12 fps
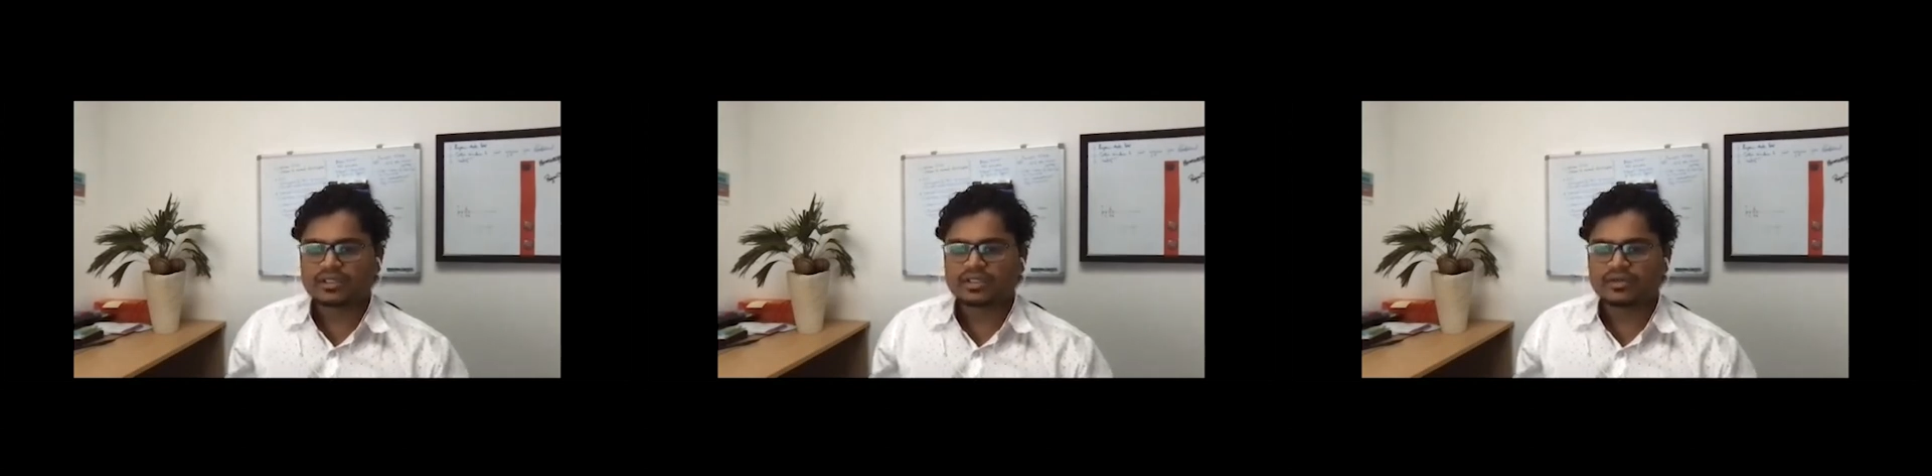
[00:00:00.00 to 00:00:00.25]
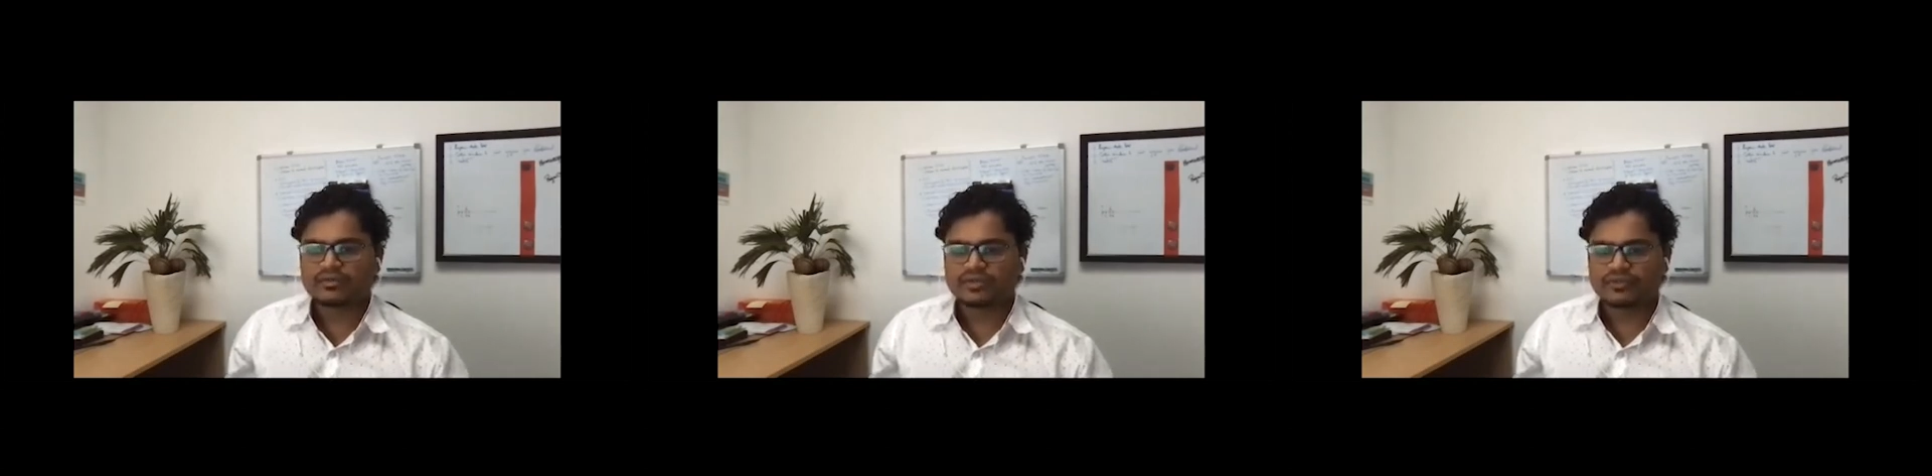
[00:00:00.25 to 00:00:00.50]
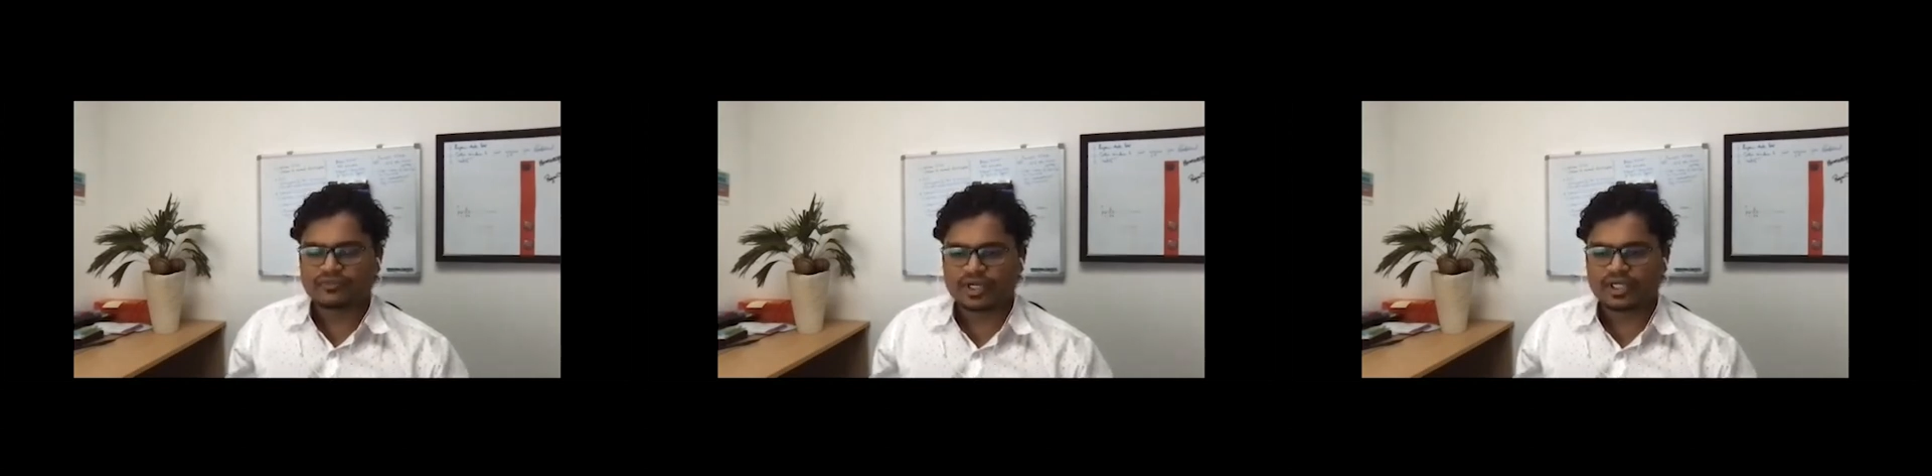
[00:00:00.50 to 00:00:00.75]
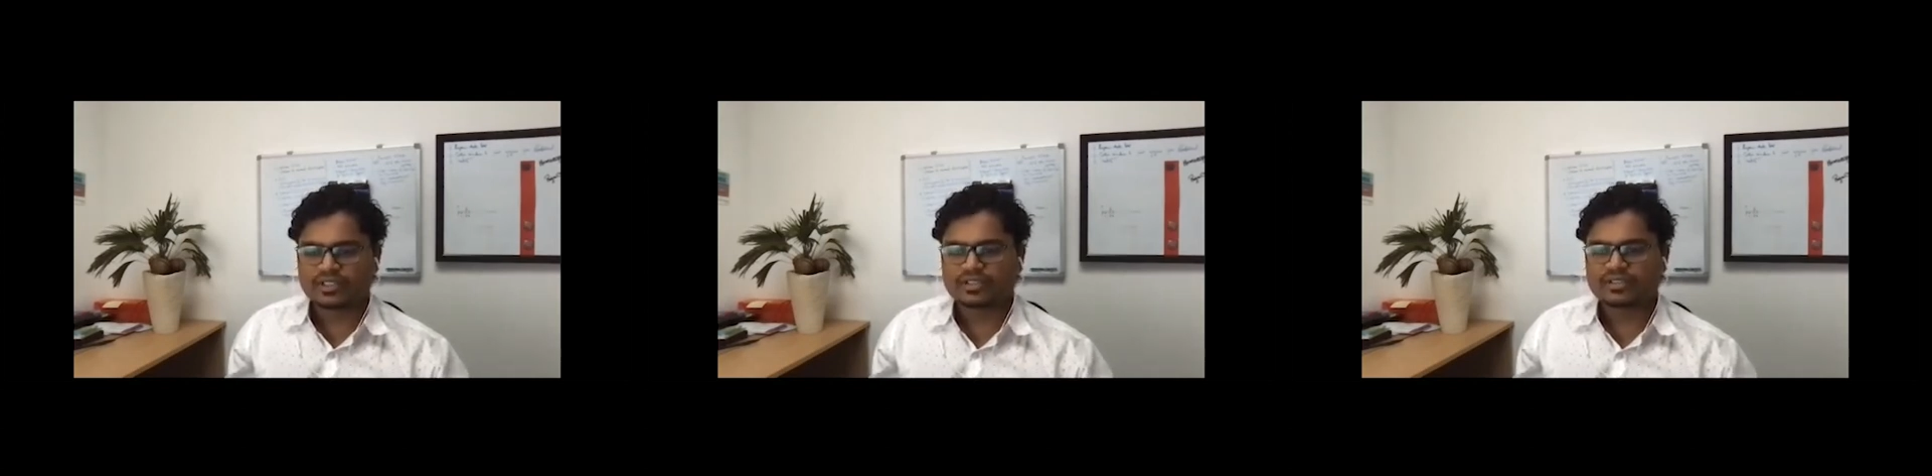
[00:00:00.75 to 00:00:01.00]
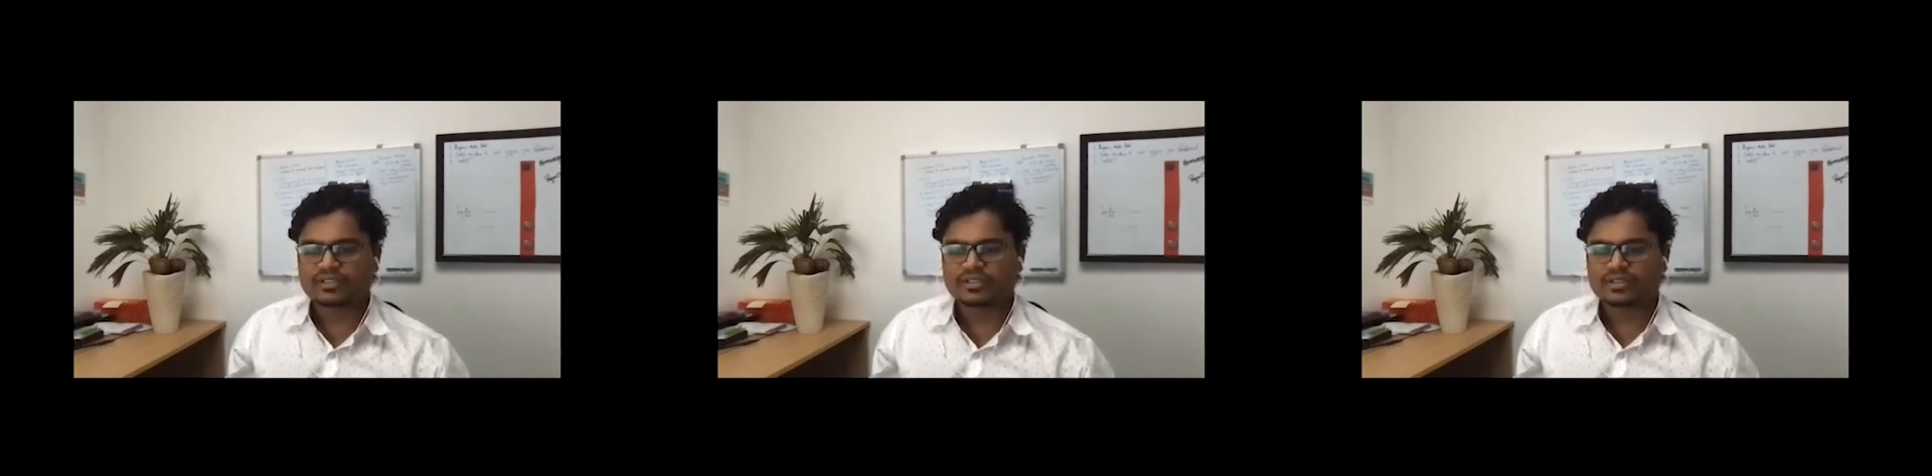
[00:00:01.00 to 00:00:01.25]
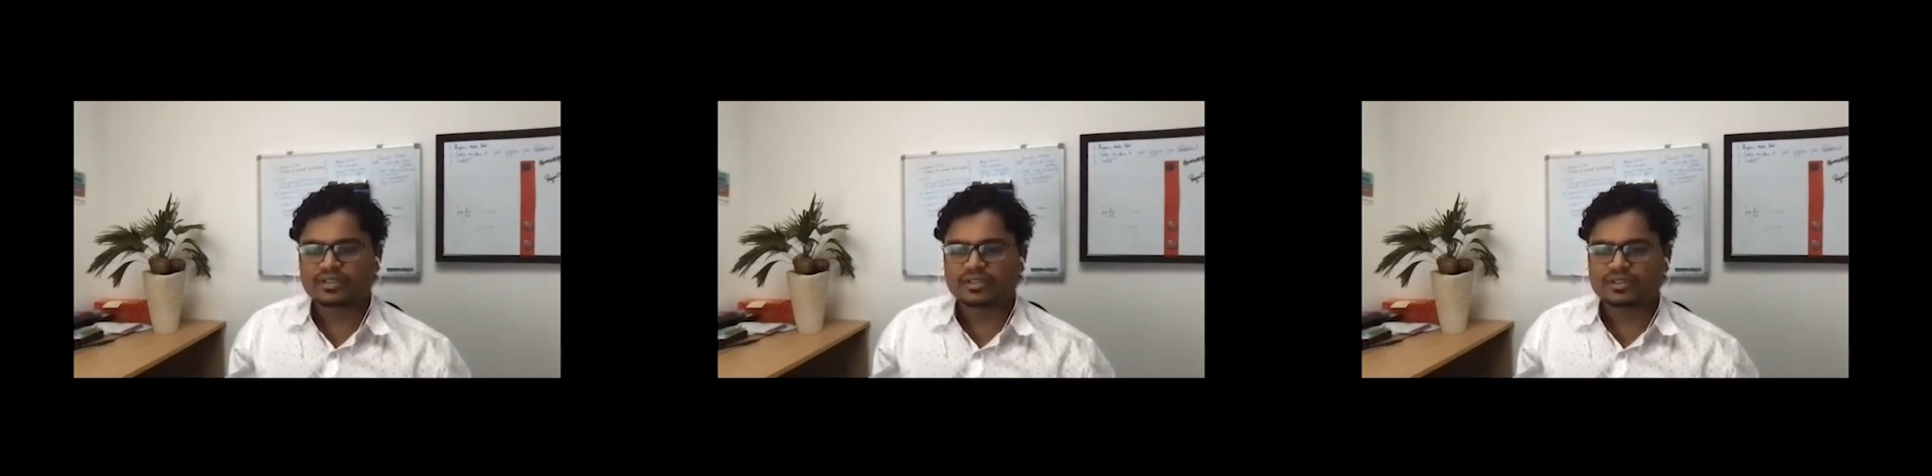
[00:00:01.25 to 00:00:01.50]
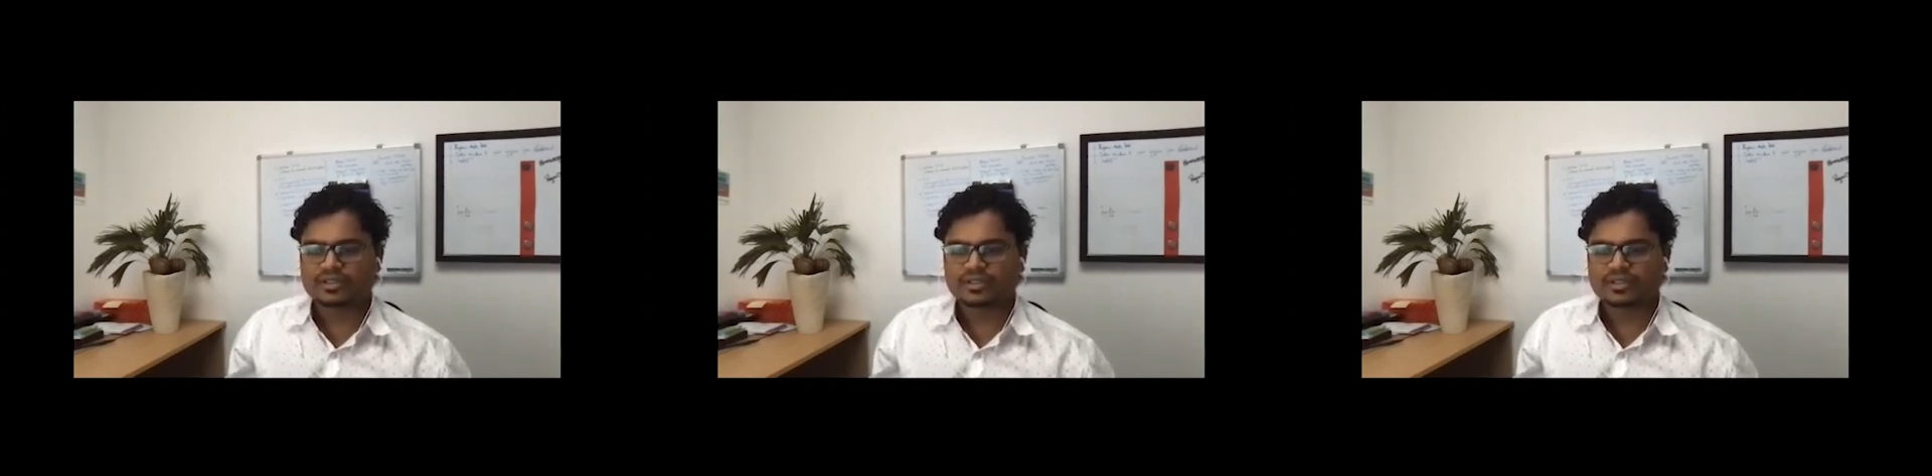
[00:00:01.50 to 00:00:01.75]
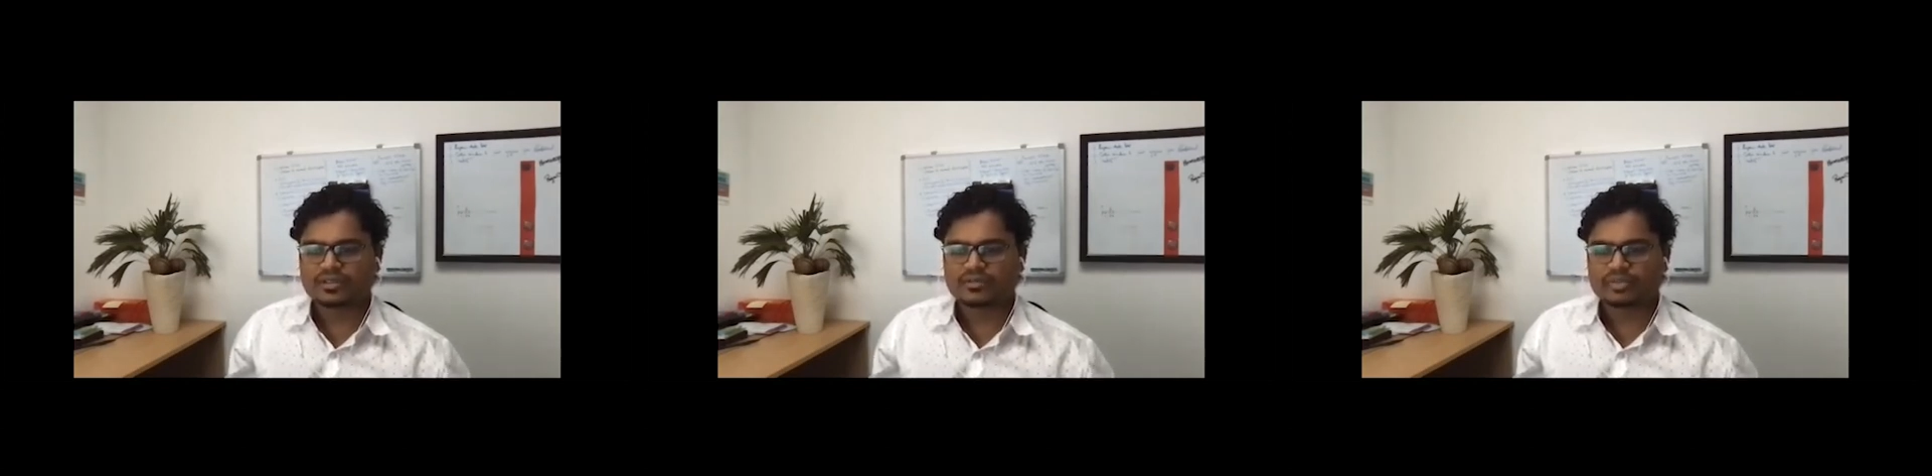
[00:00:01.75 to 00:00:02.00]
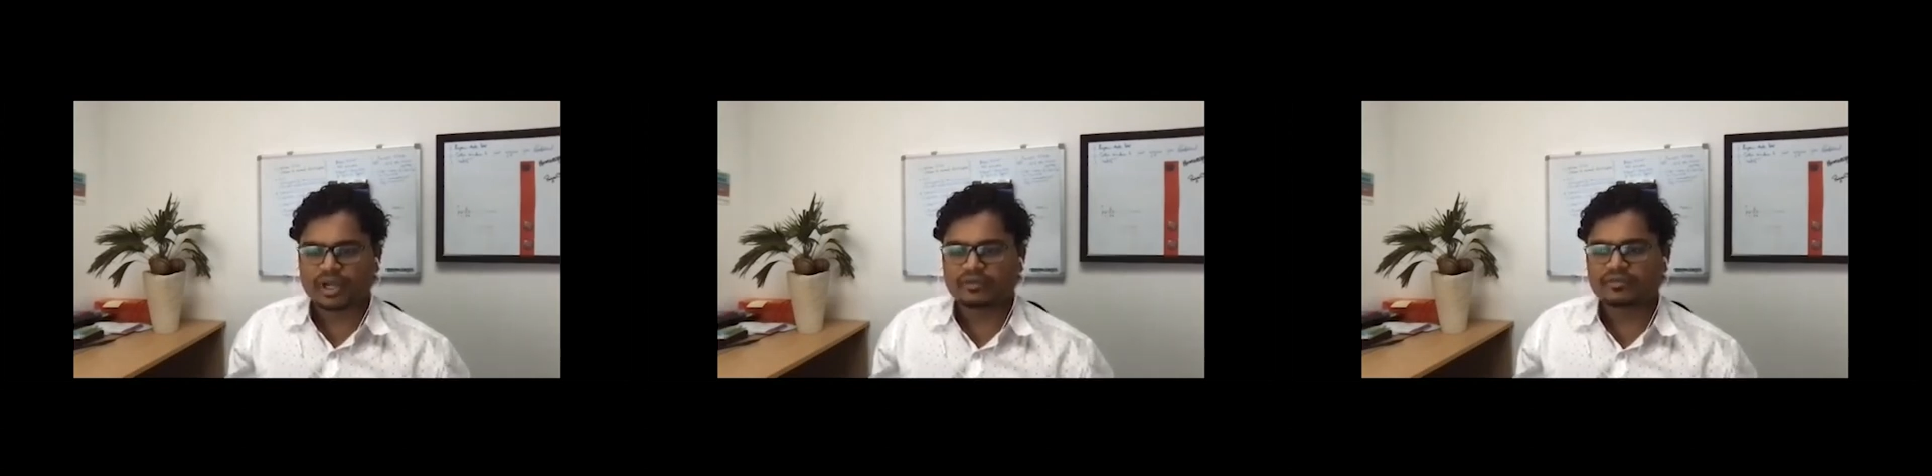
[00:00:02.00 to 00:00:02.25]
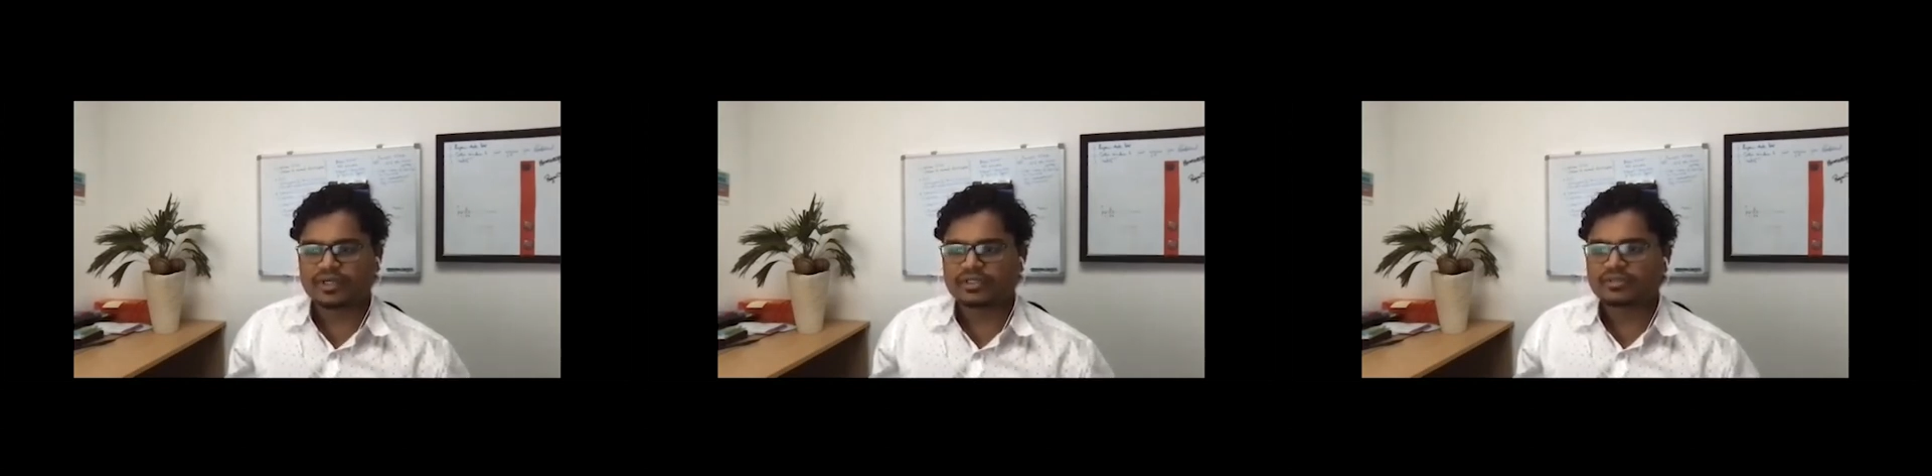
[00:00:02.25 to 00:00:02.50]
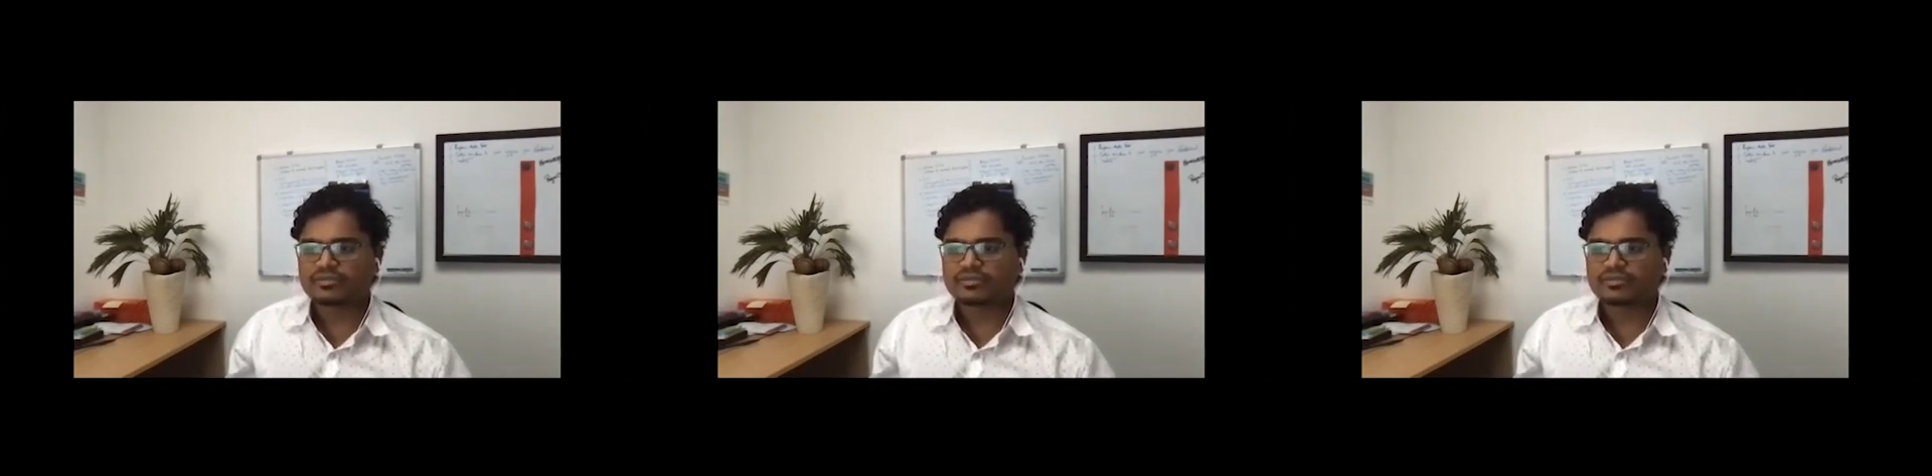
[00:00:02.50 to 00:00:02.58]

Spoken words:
we felt private